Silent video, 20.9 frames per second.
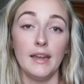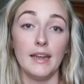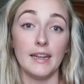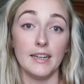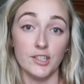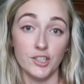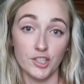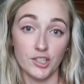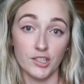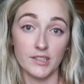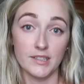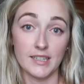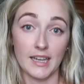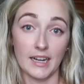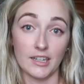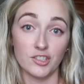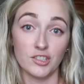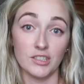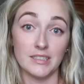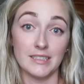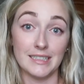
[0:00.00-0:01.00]
Insurance
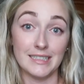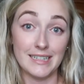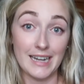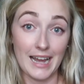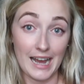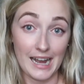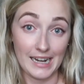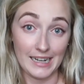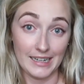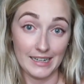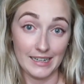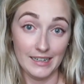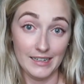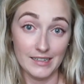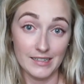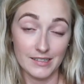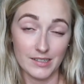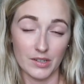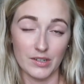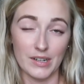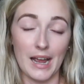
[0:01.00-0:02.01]
actually denied
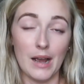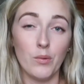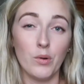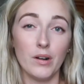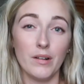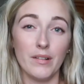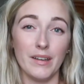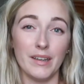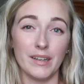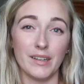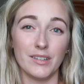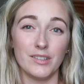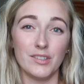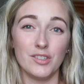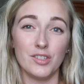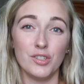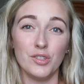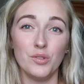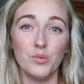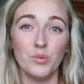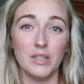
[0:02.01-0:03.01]
it. So now we're like
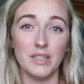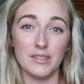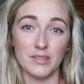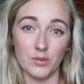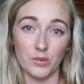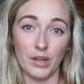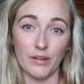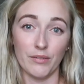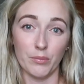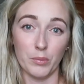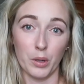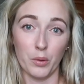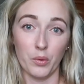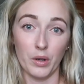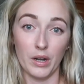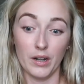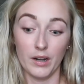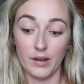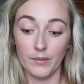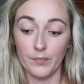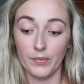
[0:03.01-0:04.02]
2 weeks away from our
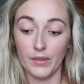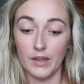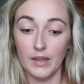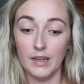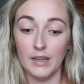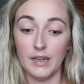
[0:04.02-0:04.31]
wedding.